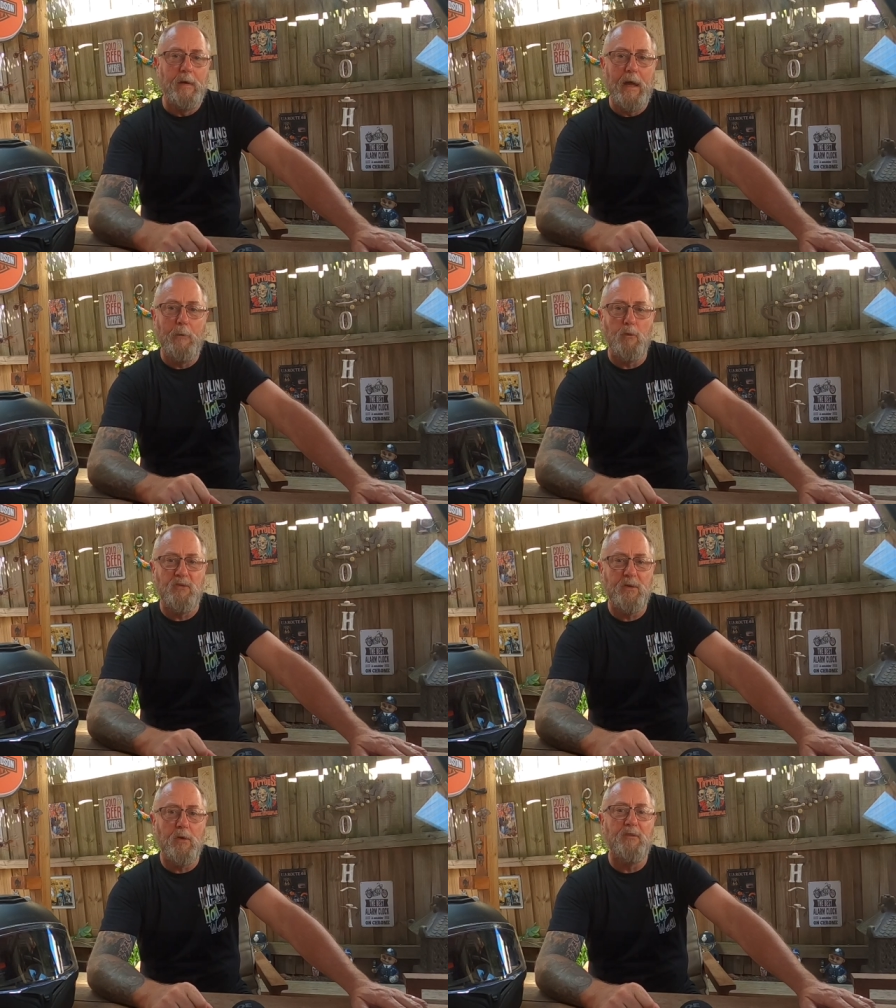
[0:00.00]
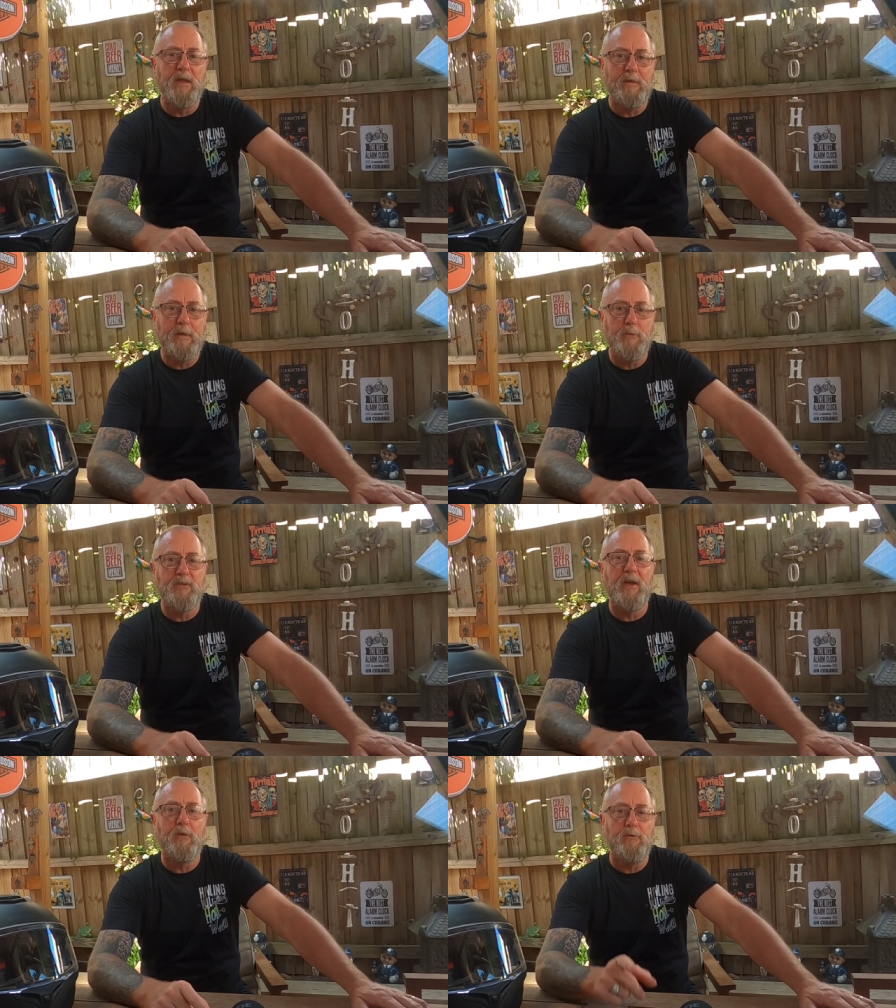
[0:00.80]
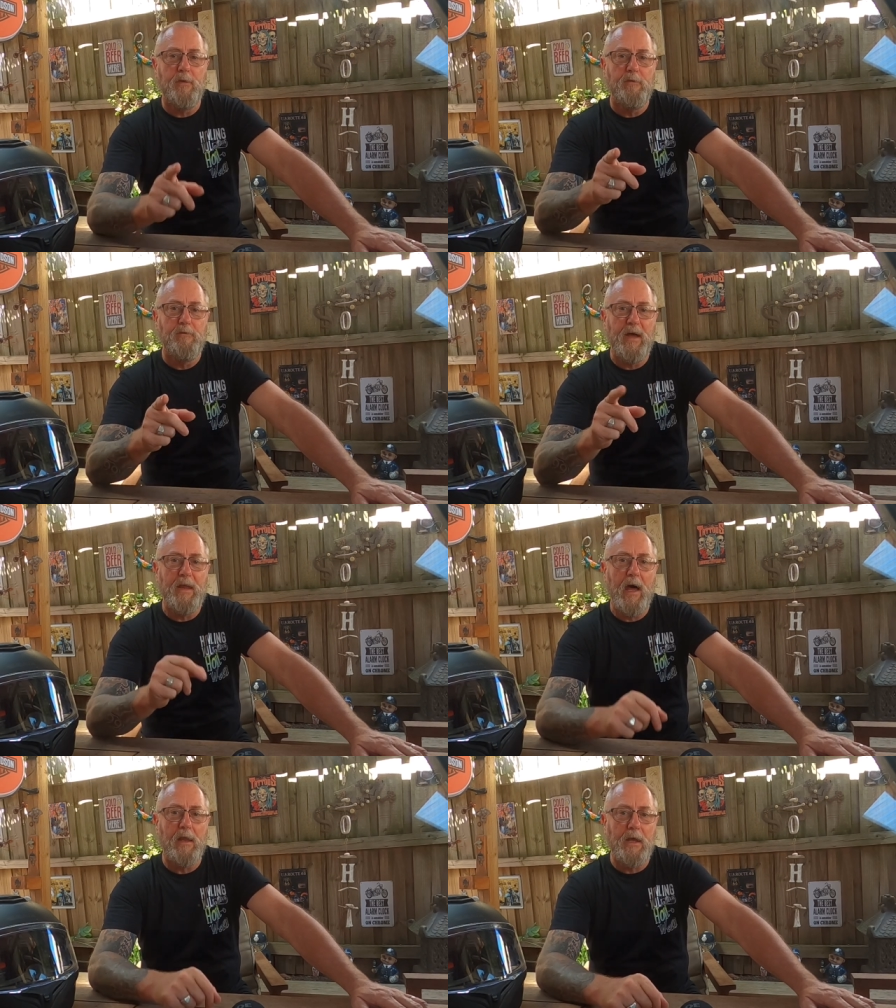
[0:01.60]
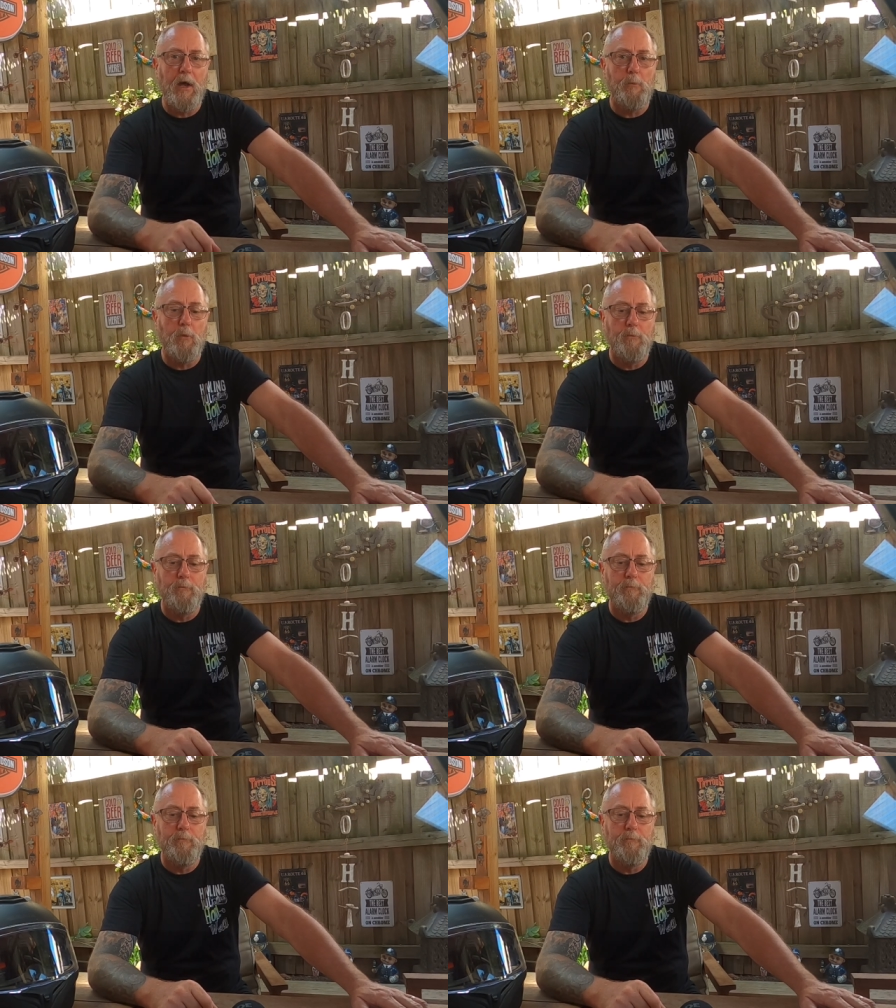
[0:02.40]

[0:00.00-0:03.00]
and we'll see you on the next episode of That Harley Couple.